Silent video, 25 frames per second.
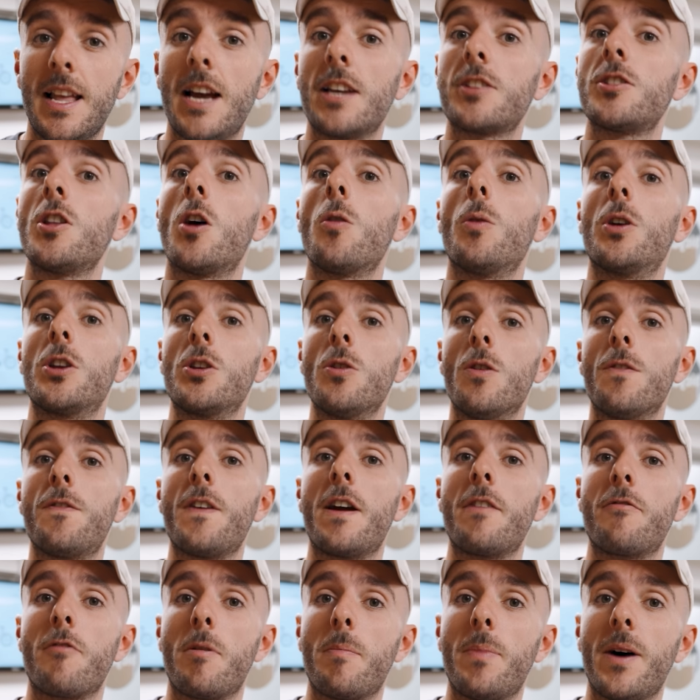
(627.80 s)
Let us know what your
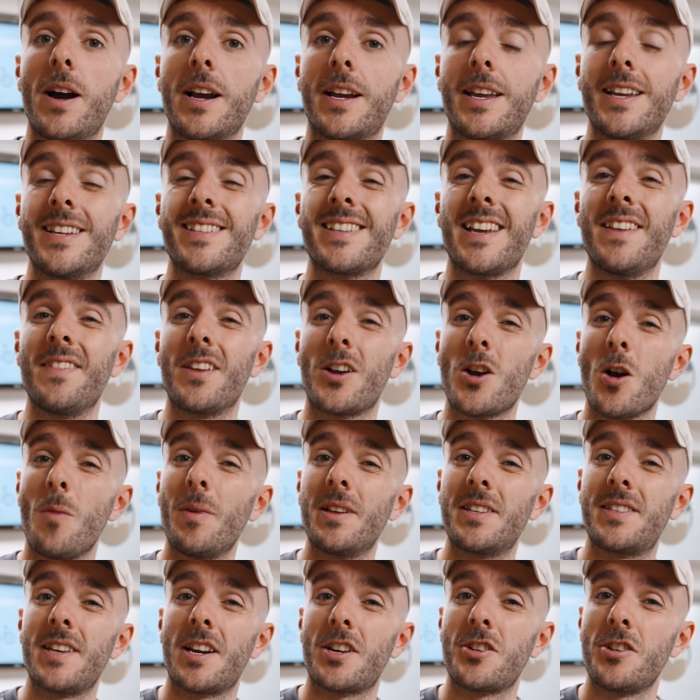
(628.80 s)
favourite bike is in the
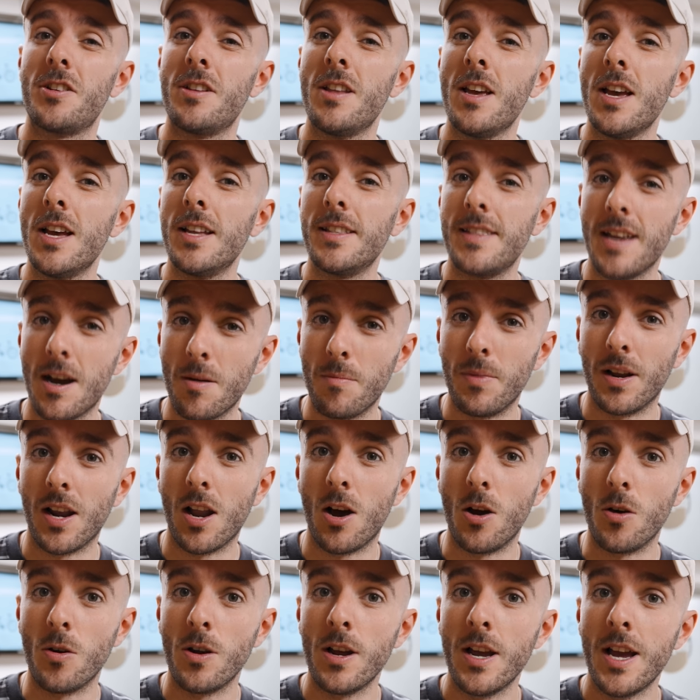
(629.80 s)
comment section down
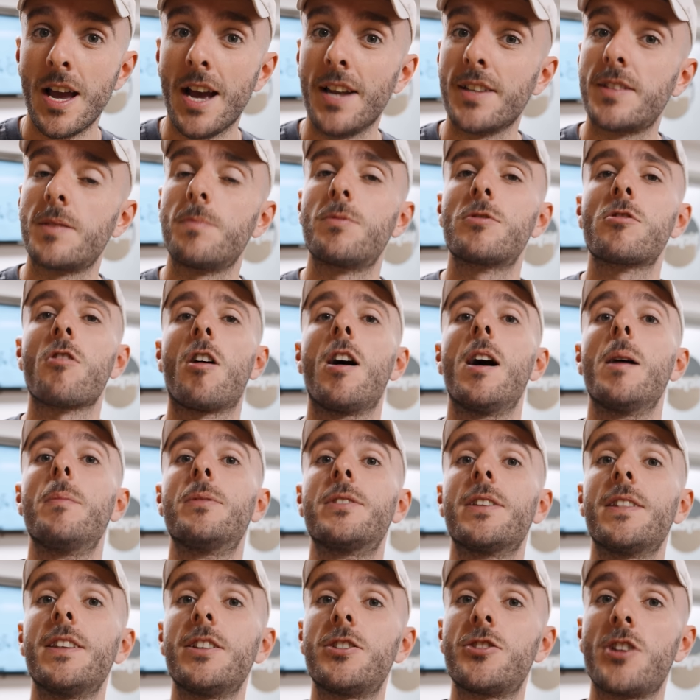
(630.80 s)
below and subscribe
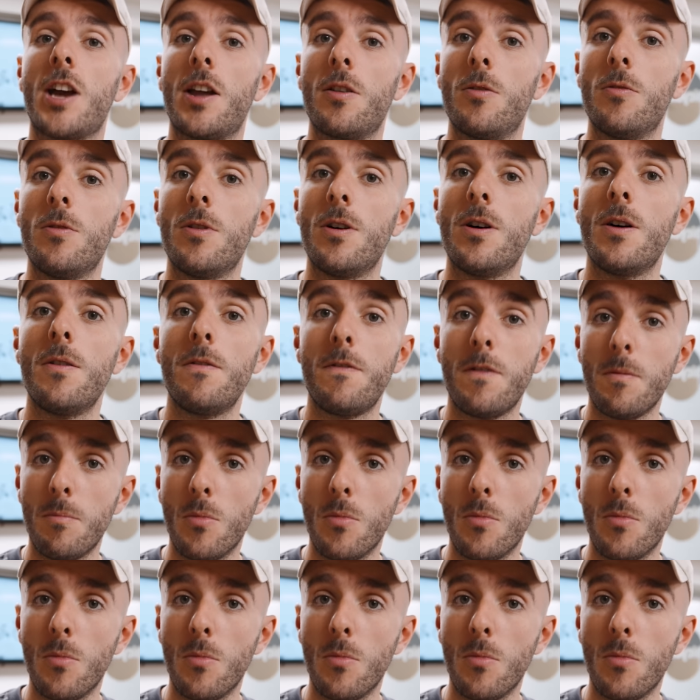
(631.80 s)
to this channel for